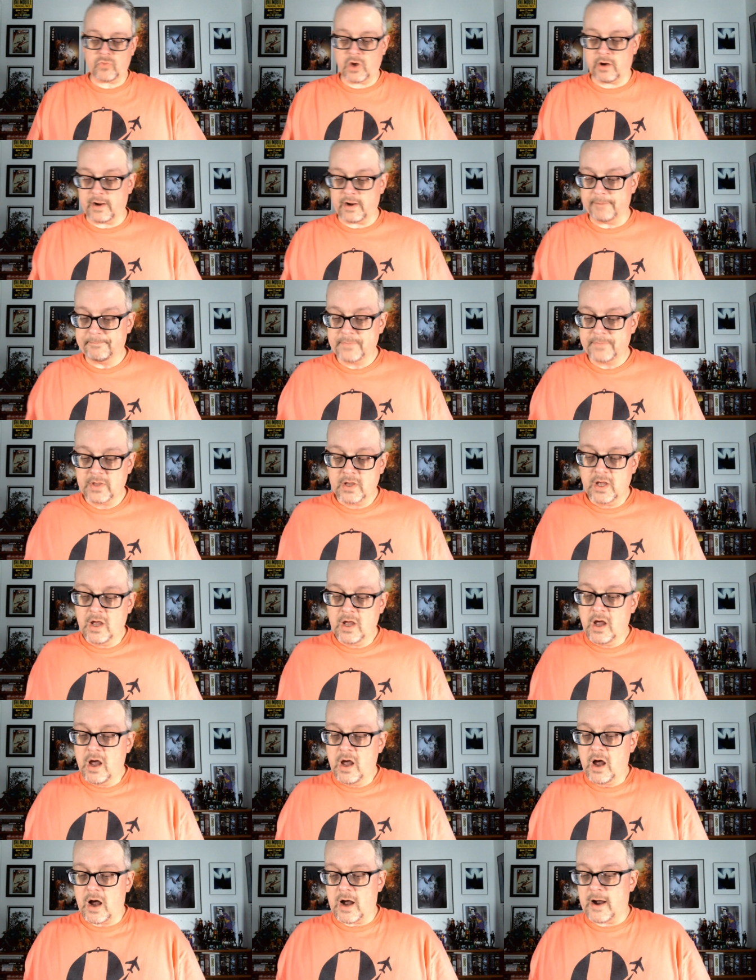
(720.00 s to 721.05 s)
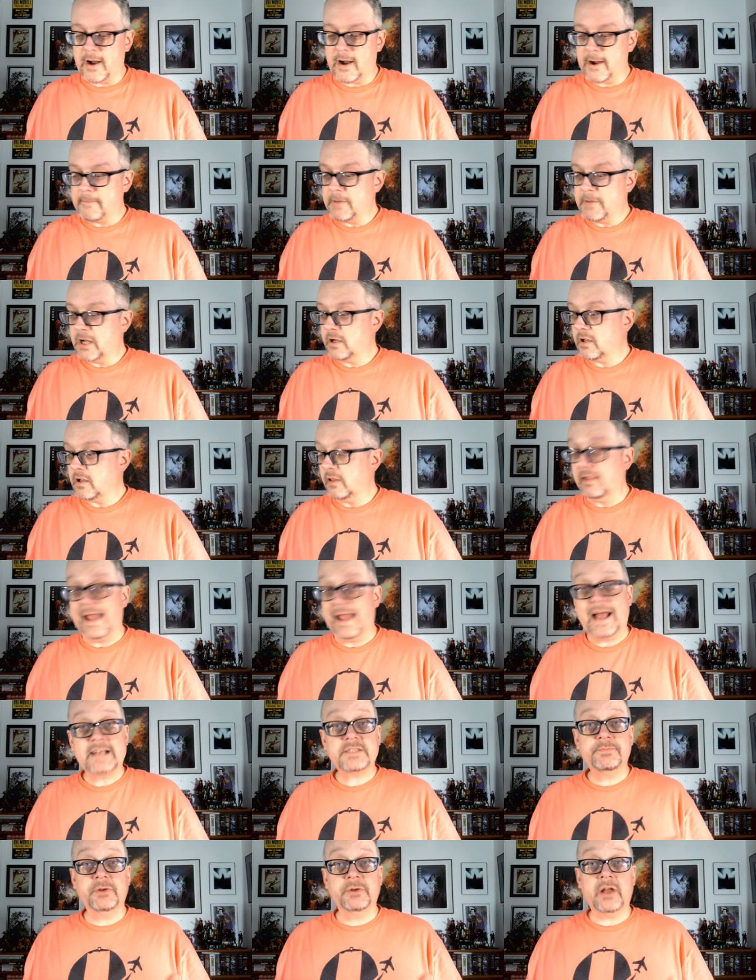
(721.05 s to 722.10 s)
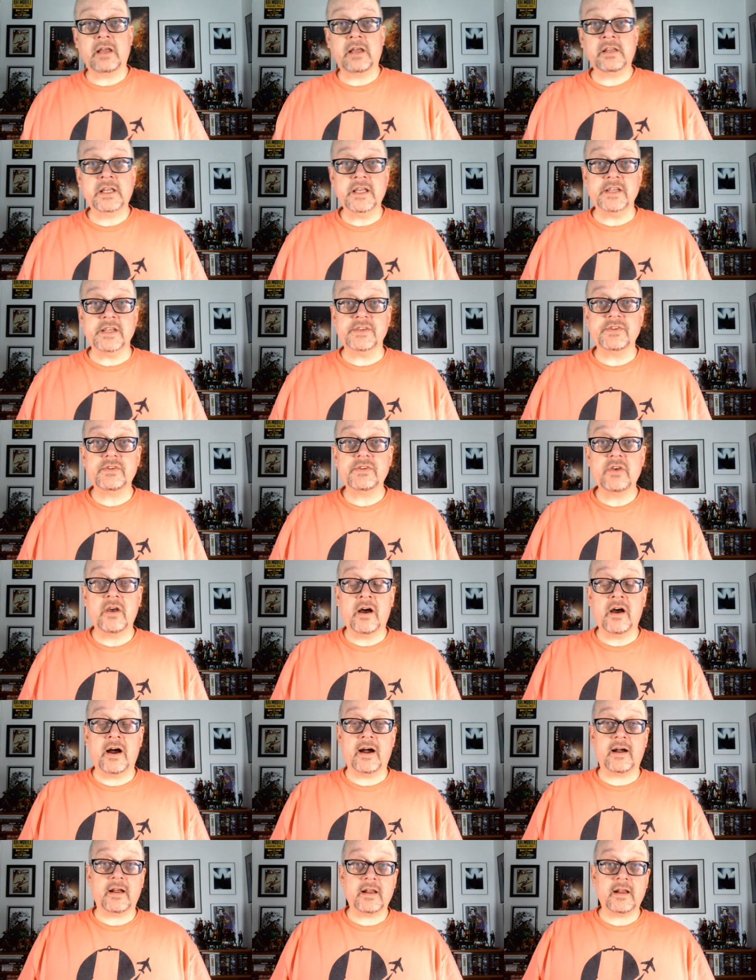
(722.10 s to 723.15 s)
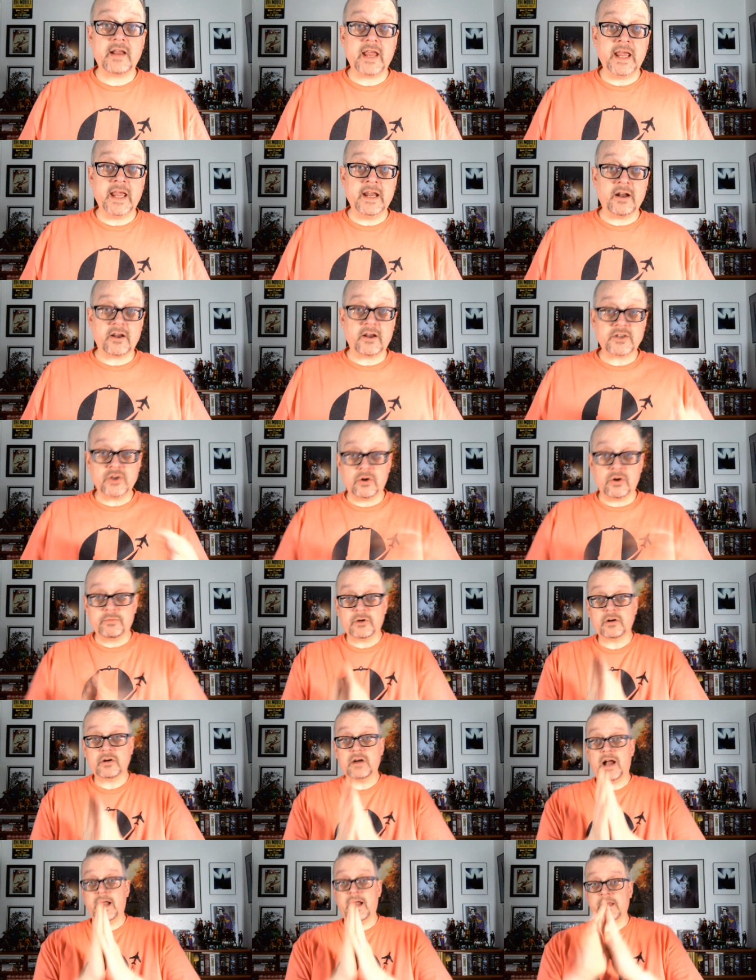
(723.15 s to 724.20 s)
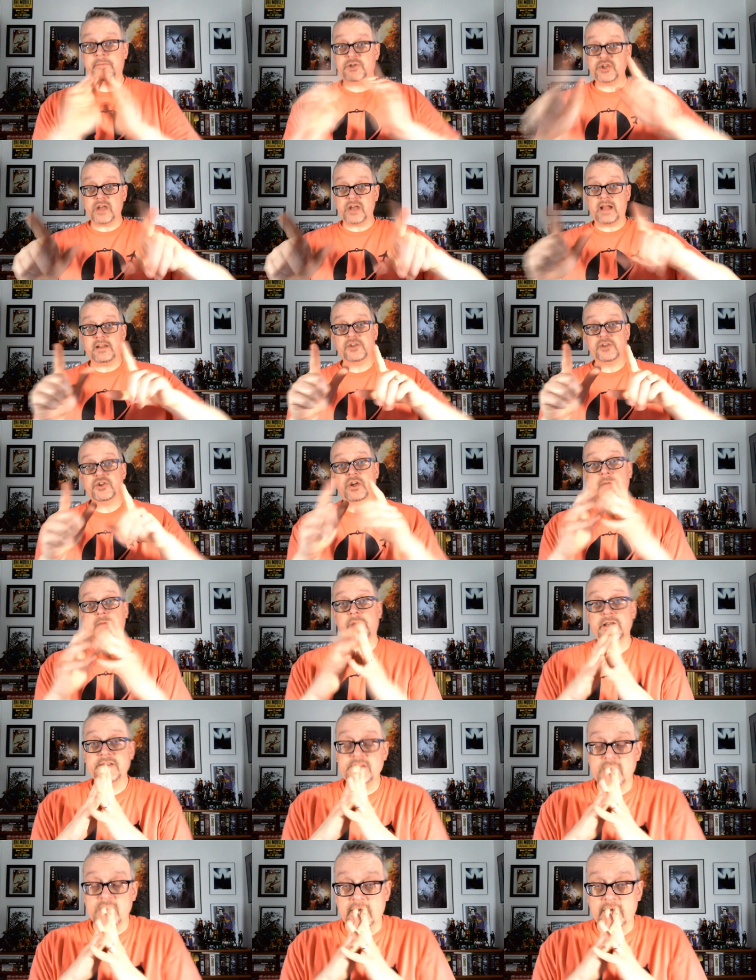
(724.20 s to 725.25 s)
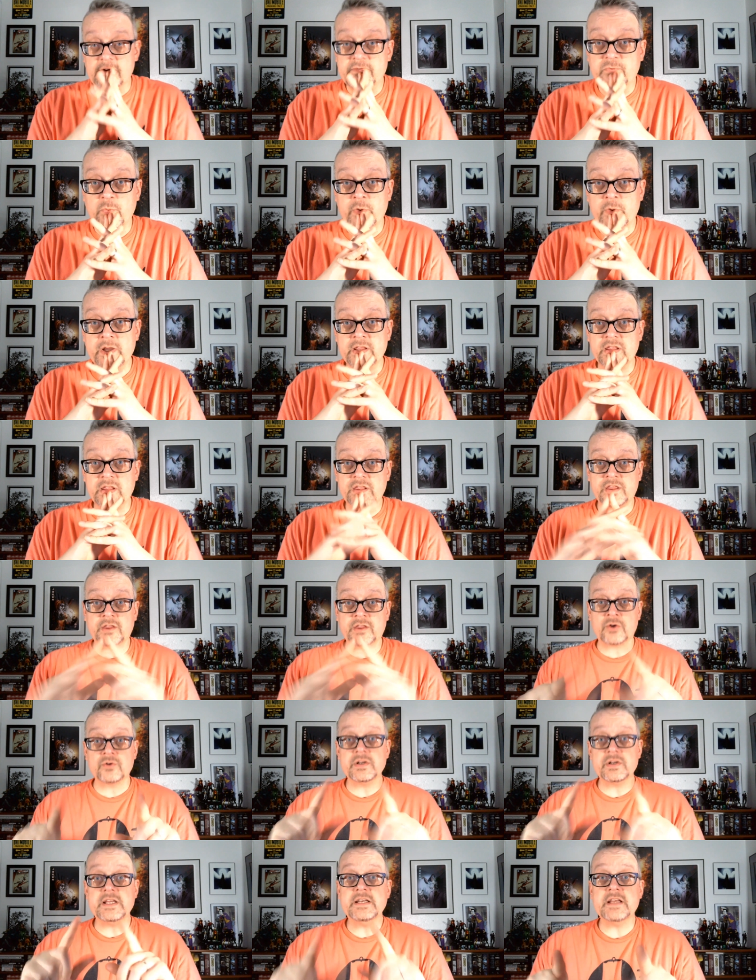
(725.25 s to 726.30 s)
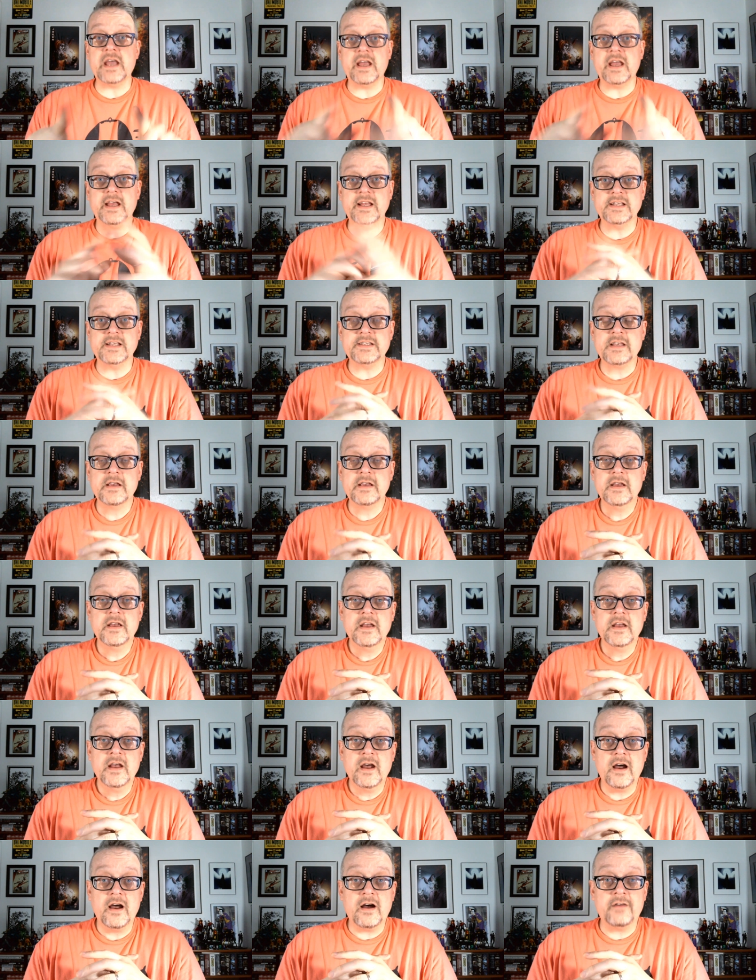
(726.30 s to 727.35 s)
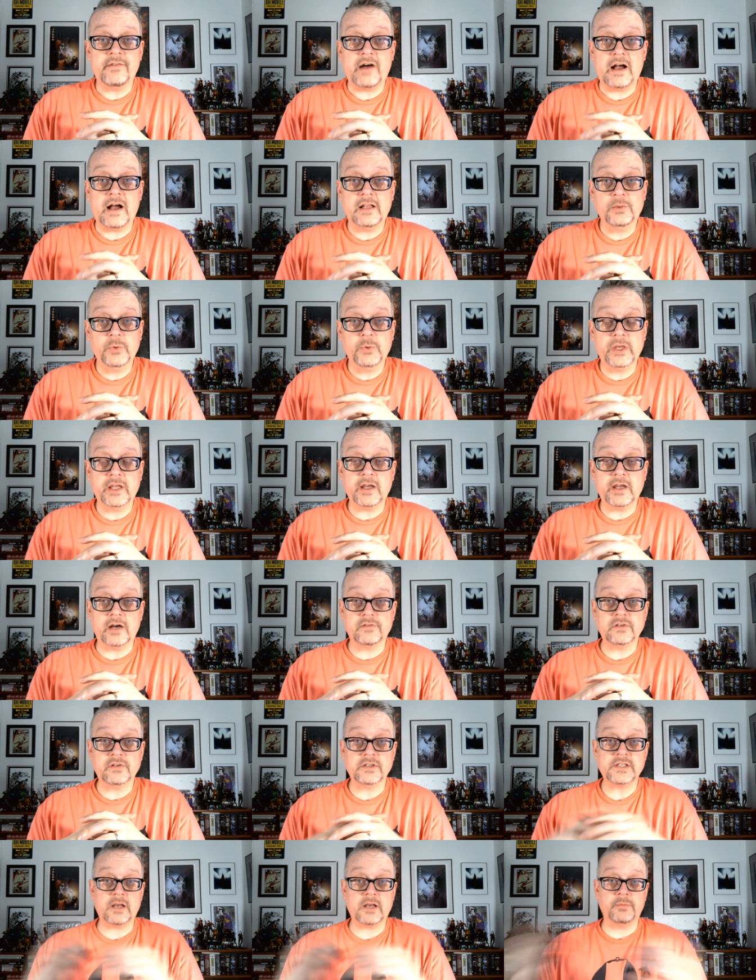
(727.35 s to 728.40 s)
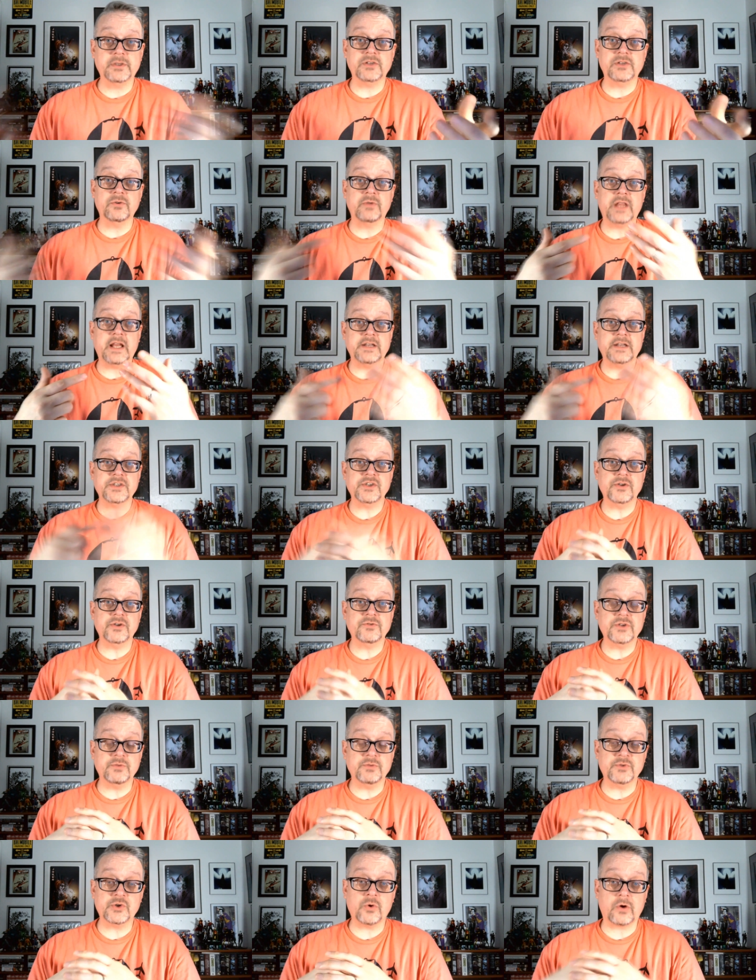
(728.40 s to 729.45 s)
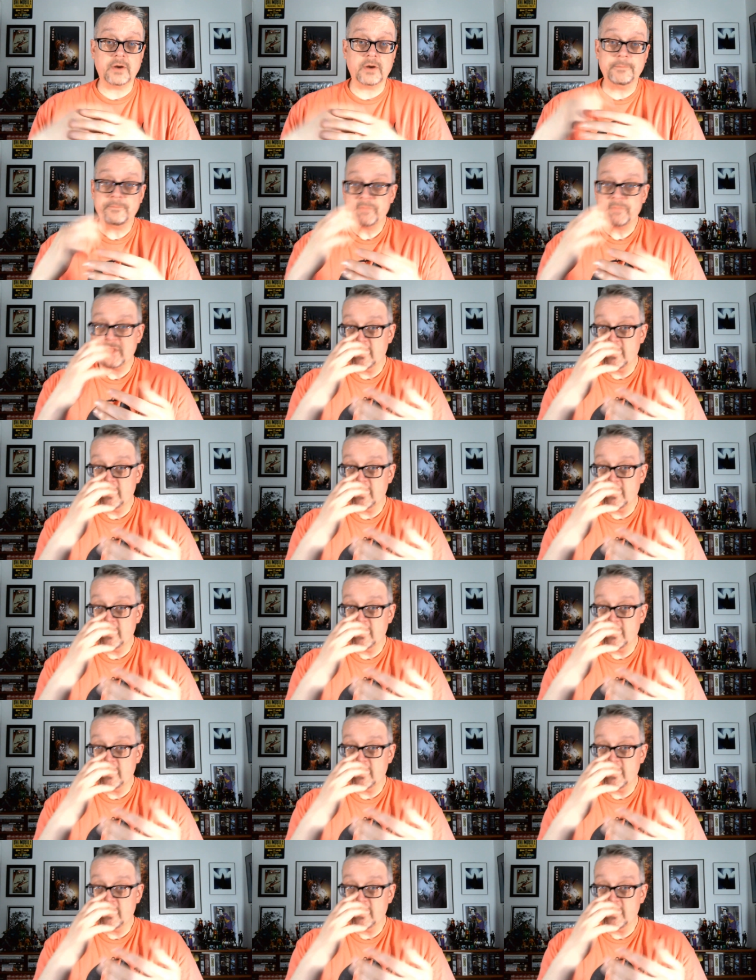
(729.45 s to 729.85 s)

All right. Um, last but not least, uh, in October, I am challenging myself with 30 days of Halloween covers. I'll be doing that as a YouTube short.